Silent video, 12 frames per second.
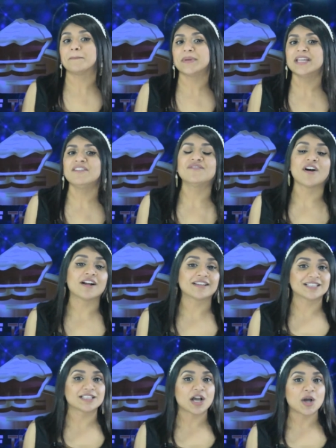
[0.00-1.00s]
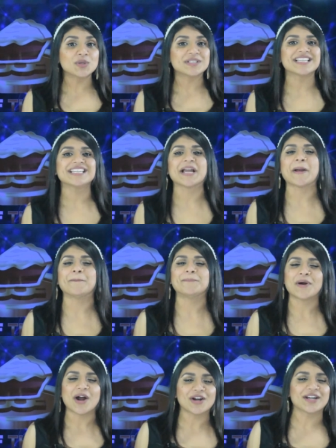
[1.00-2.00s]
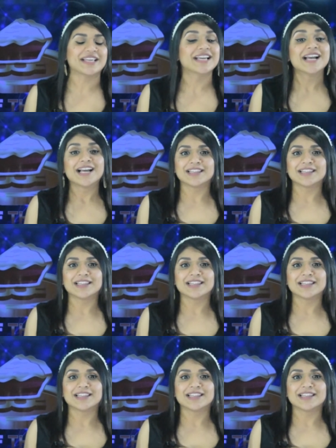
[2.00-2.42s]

Pinkfong is hosting a party